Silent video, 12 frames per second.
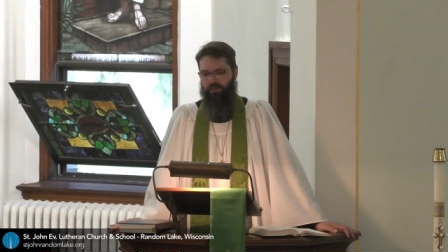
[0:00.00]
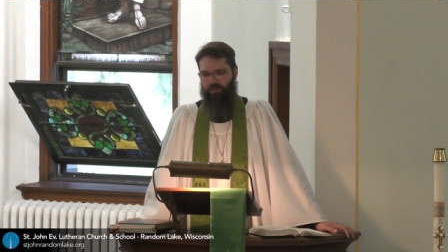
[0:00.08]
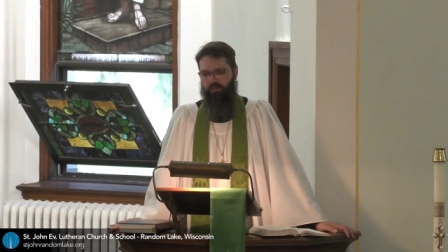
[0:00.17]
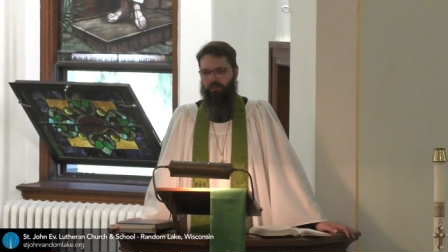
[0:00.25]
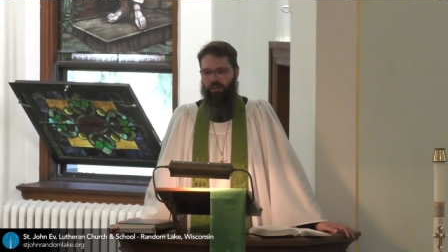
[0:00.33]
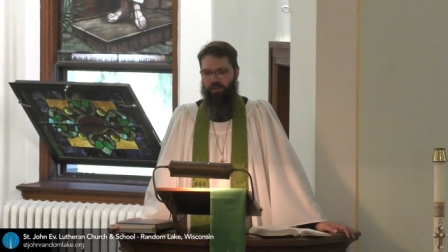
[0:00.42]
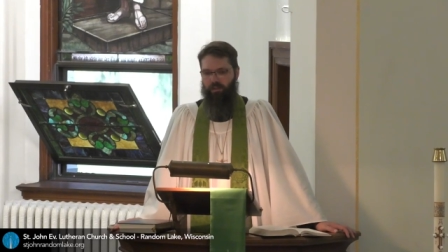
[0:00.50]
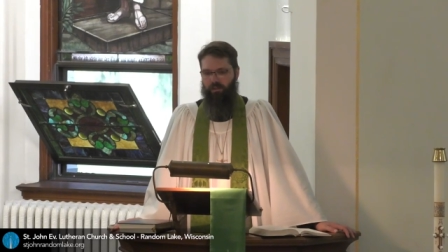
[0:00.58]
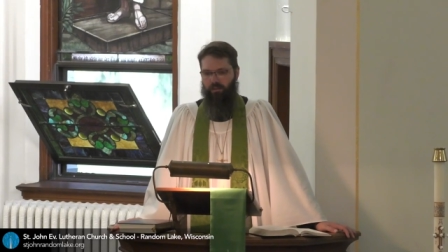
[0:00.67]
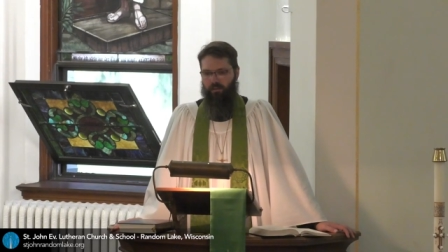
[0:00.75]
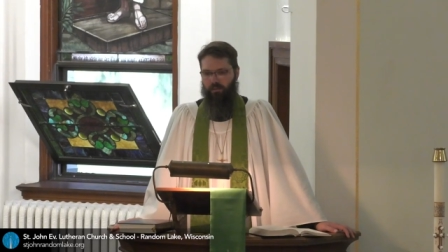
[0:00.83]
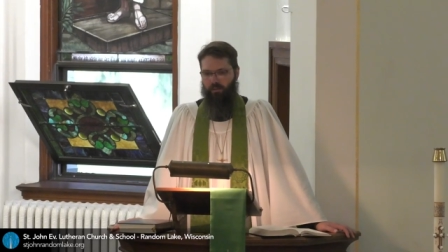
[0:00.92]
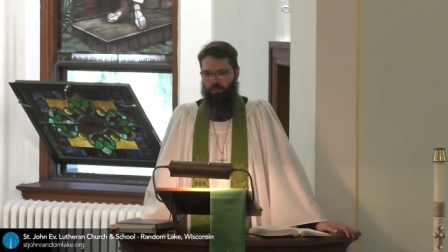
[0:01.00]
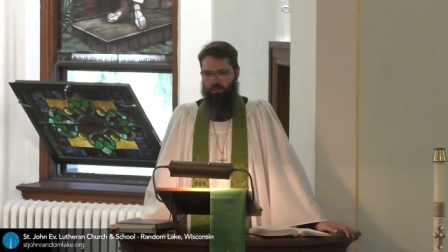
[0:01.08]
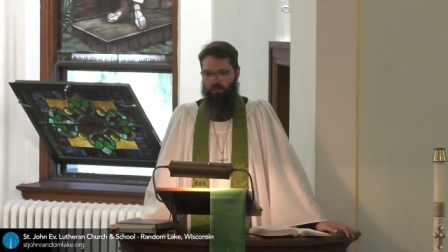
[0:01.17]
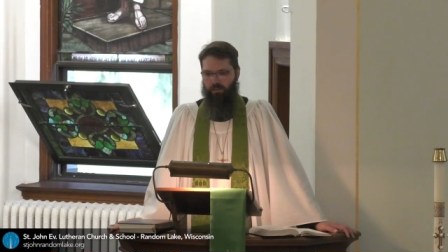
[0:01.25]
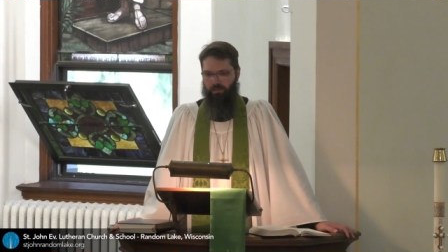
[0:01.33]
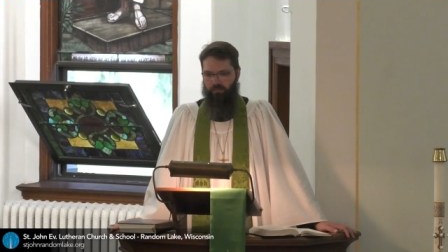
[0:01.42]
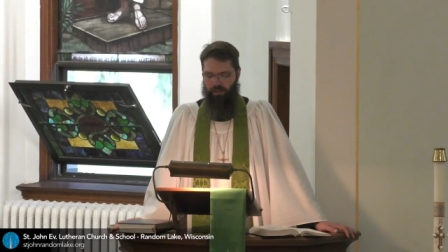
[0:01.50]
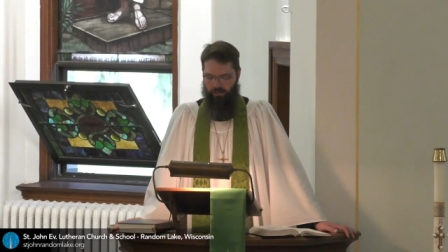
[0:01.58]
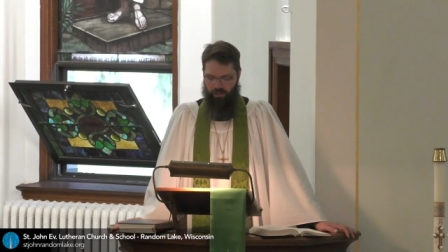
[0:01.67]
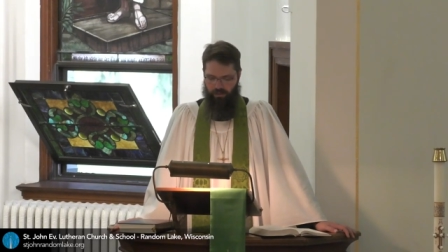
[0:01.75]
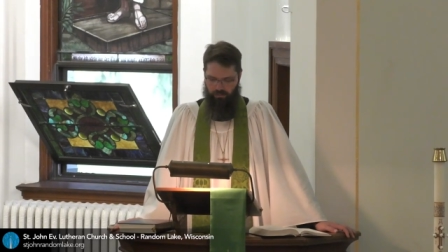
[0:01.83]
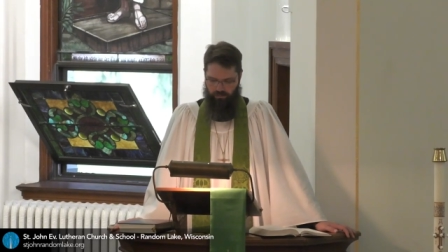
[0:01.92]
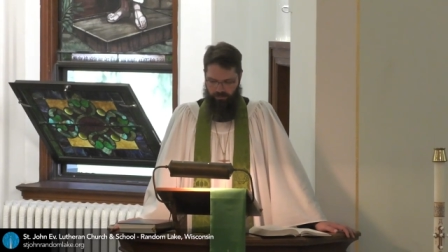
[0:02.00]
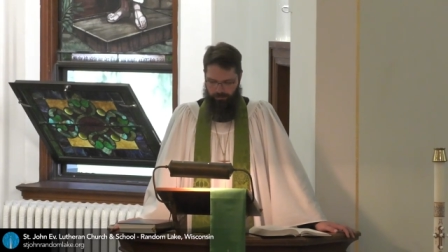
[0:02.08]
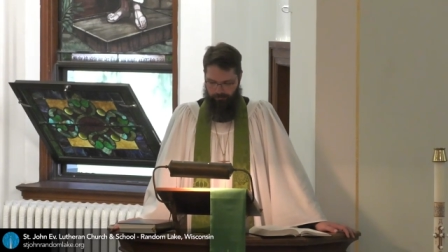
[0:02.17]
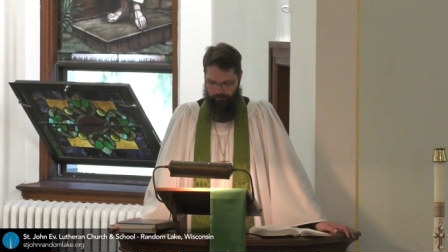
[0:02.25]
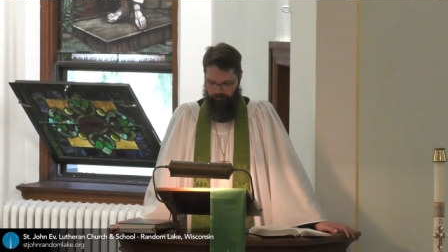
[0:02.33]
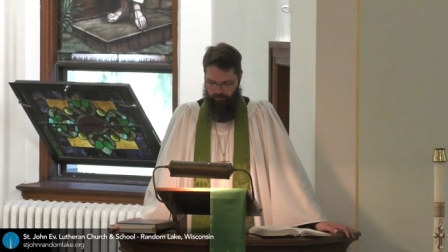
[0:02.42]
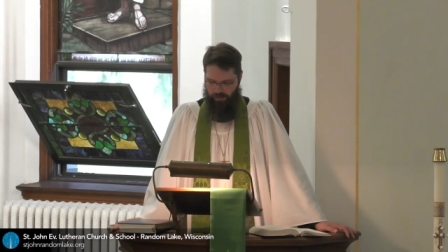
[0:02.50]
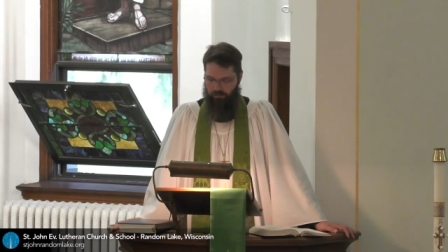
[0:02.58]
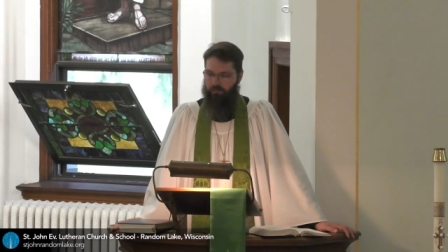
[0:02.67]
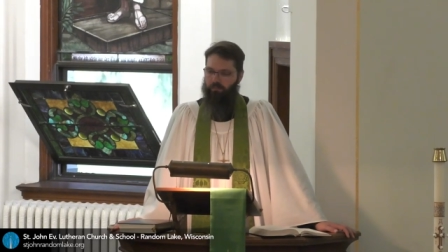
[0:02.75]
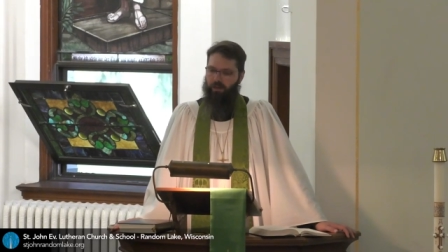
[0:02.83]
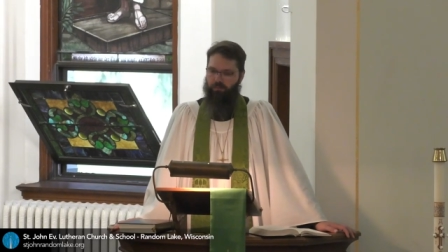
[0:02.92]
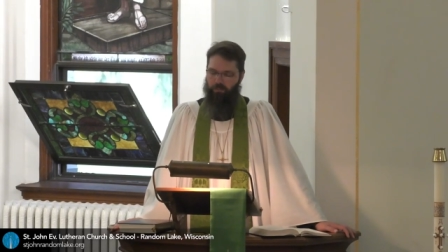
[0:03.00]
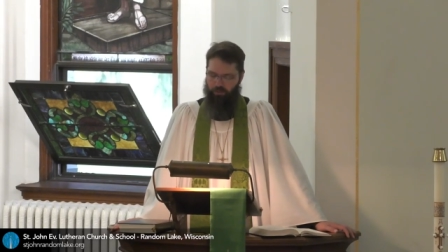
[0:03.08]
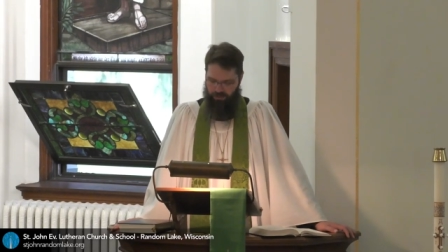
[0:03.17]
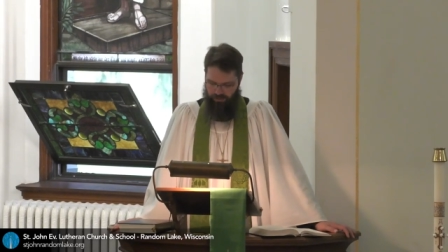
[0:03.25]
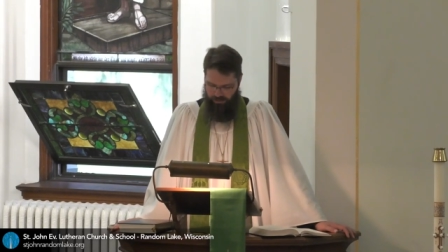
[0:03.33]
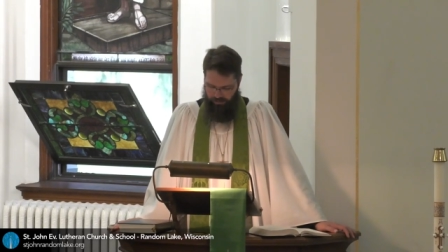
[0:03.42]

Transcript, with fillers: to old, barren of the priestly